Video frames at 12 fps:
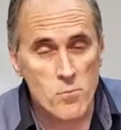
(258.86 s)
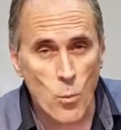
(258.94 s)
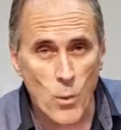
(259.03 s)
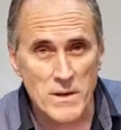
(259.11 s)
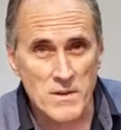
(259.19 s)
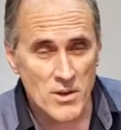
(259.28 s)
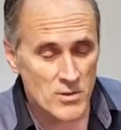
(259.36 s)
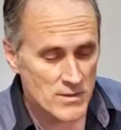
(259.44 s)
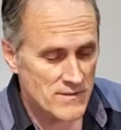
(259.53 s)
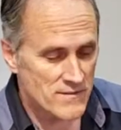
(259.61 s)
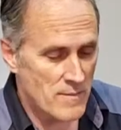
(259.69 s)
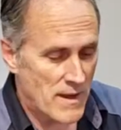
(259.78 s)
one coat
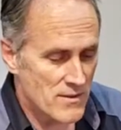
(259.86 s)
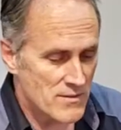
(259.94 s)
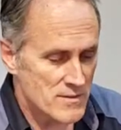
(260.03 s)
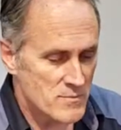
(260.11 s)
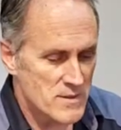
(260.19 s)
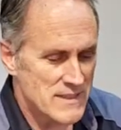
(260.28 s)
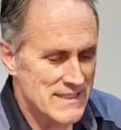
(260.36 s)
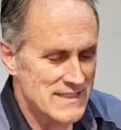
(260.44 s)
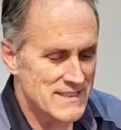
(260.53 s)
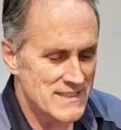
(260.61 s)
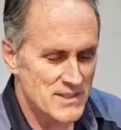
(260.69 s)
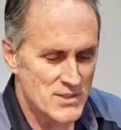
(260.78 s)
of powder, pretty
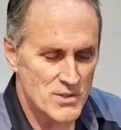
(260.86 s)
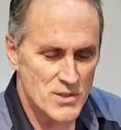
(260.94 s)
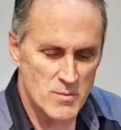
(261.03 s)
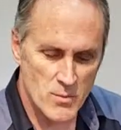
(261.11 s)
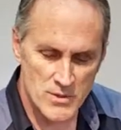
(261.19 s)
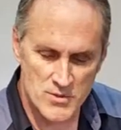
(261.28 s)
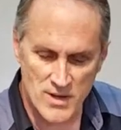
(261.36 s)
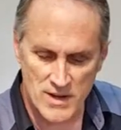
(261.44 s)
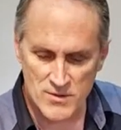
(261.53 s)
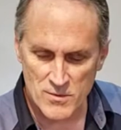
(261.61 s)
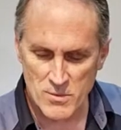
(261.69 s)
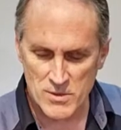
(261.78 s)
easy to do, but when you're
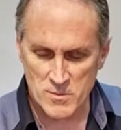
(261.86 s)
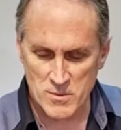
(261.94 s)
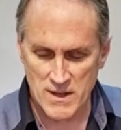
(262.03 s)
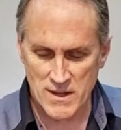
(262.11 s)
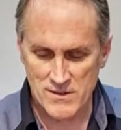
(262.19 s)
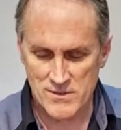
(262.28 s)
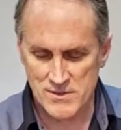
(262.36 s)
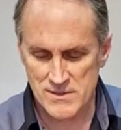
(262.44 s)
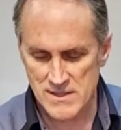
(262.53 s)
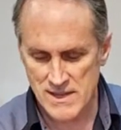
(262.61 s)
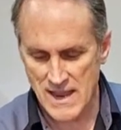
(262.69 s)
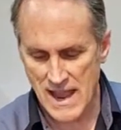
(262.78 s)
trying to do multiple
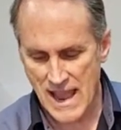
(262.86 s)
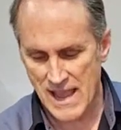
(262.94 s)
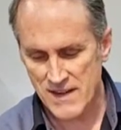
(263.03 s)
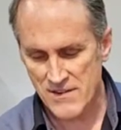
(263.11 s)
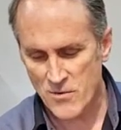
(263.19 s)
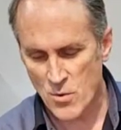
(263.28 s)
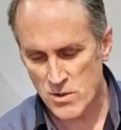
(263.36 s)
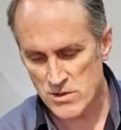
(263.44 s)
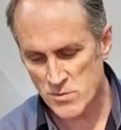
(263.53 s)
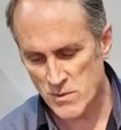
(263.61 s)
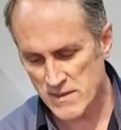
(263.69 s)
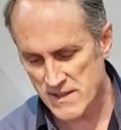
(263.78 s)
colors, and of
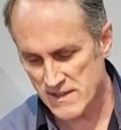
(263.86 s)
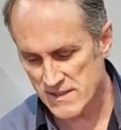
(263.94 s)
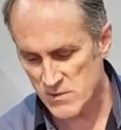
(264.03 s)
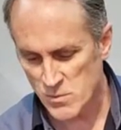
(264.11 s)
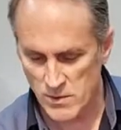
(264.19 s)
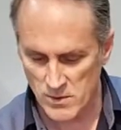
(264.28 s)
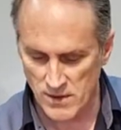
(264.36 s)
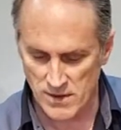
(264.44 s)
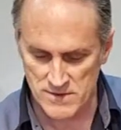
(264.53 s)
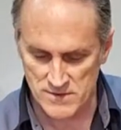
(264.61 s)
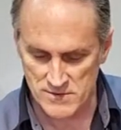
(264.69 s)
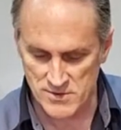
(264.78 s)
course with this, we'll
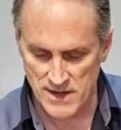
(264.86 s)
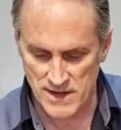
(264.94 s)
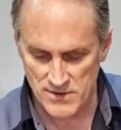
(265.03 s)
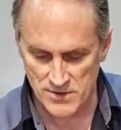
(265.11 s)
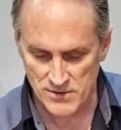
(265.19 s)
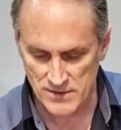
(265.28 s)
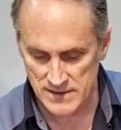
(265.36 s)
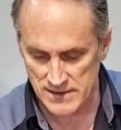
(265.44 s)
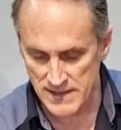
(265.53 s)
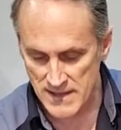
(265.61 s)
also try to